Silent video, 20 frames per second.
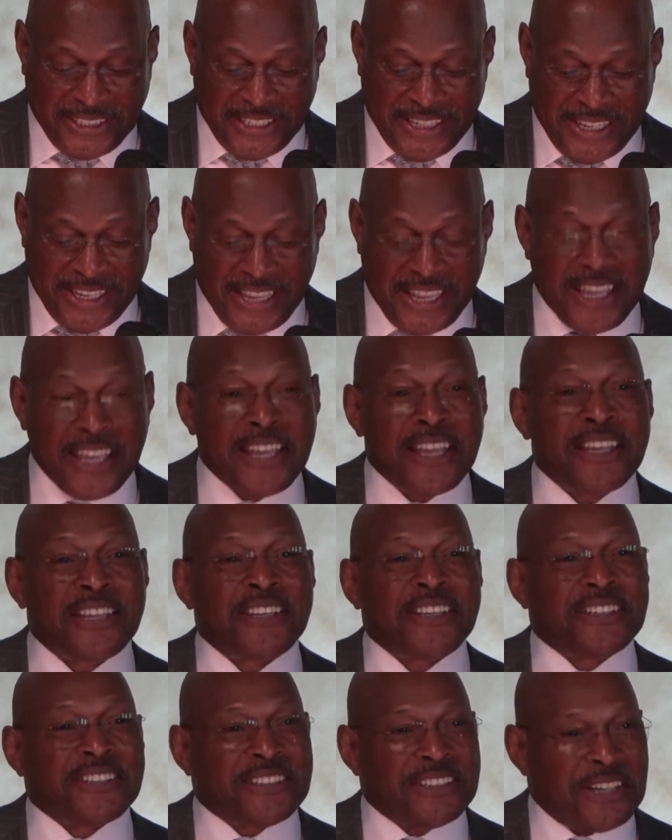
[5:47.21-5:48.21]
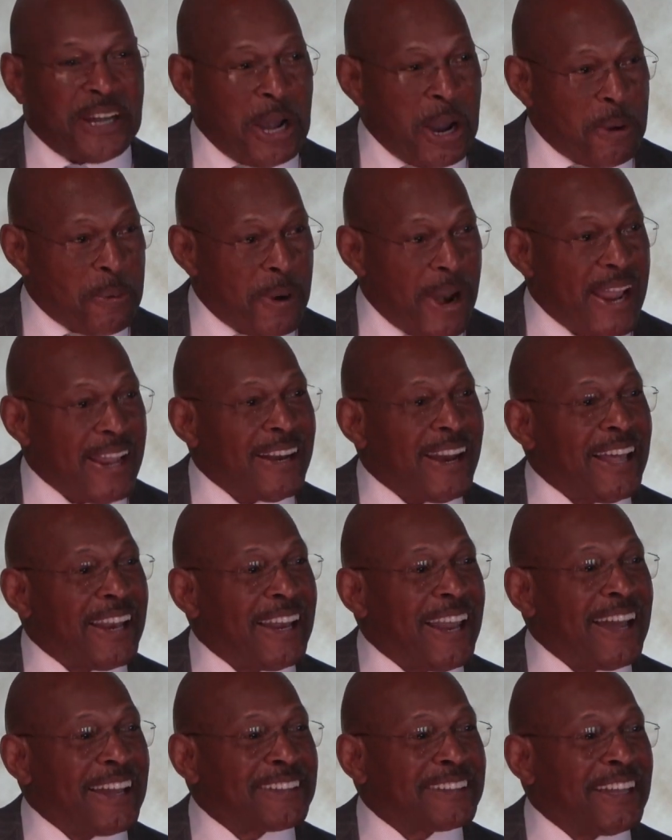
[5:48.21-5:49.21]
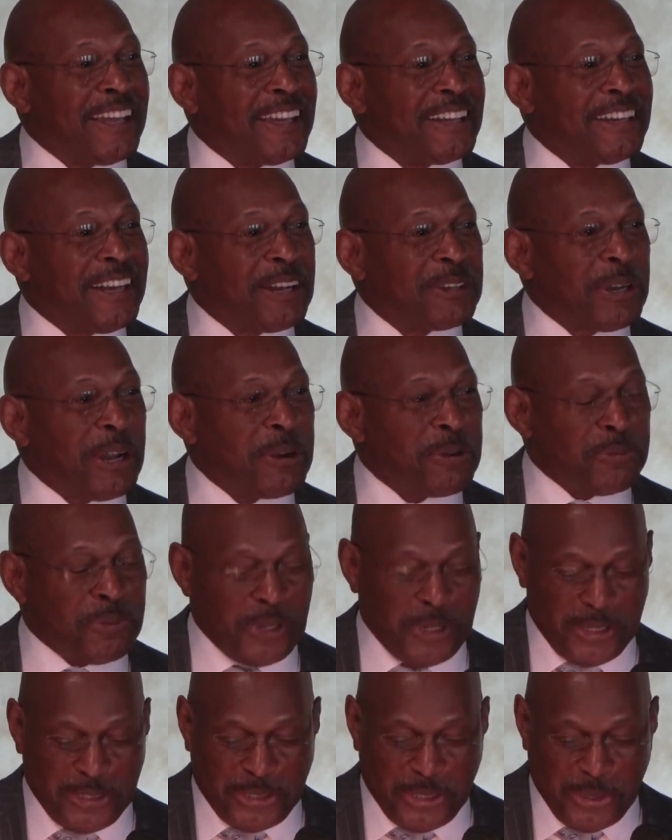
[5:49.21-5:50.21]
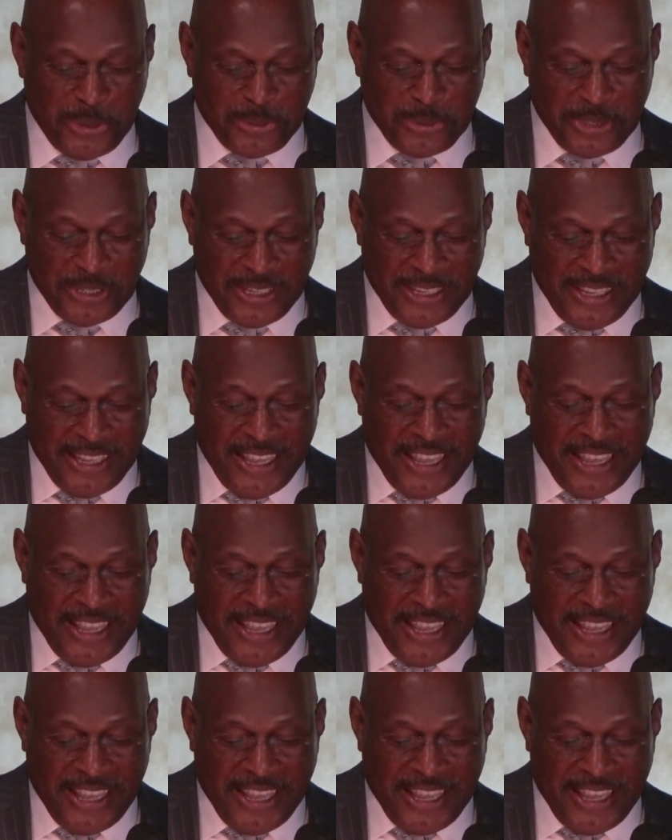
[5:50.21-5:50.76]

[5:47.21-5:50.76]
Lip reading: All right, I like that. I really do.